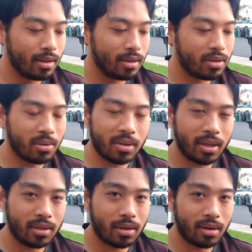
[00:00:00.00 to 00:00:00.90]
this whole
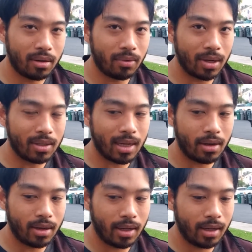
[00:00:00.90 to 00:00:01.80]
thing started around
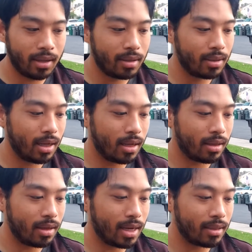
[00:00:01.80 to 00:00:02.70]
Saturday, and
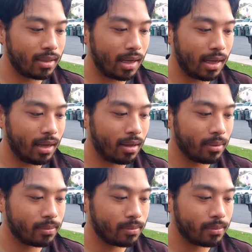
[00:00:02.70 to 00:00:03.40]
the next day